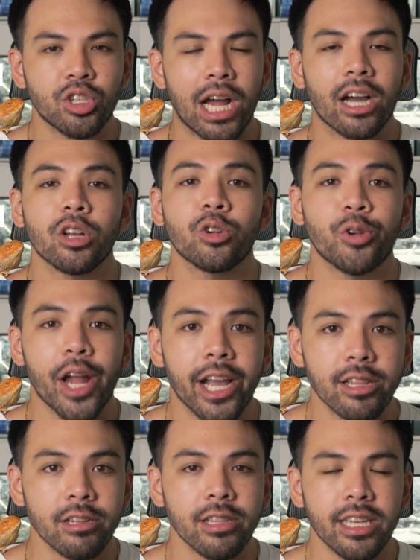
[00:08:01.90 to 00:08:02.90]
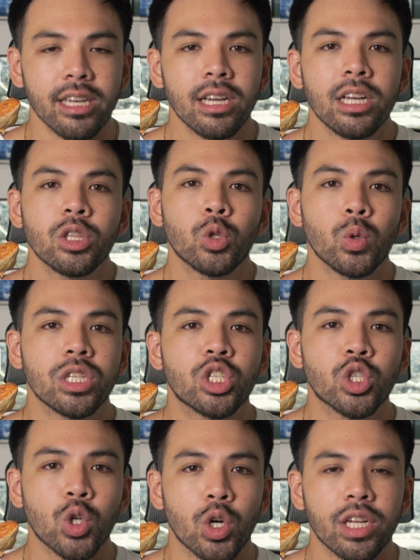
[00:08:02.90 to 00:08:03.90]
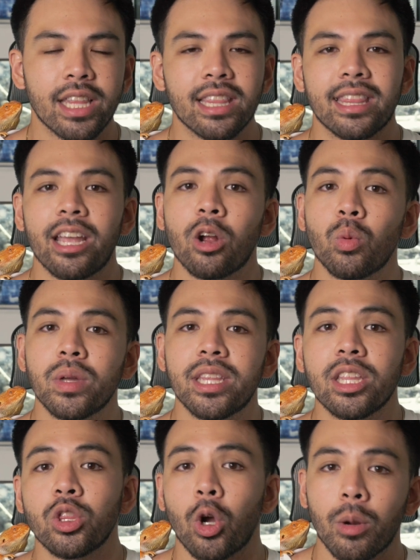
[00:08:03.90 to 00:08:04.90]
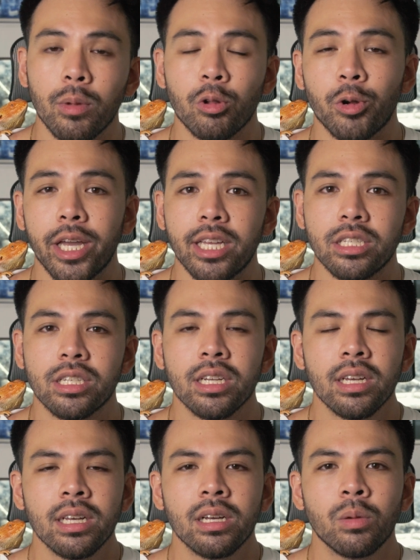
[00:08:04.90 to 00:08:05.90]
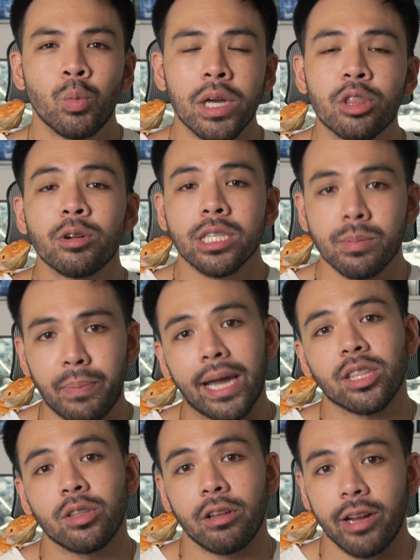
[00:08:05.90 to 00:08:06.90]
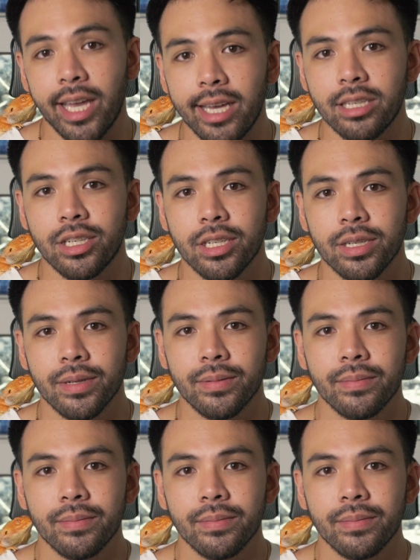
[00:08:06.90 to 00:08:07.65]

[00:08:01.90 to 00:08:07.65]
dragon regularly to ensure that they are within normal range with respect to their age.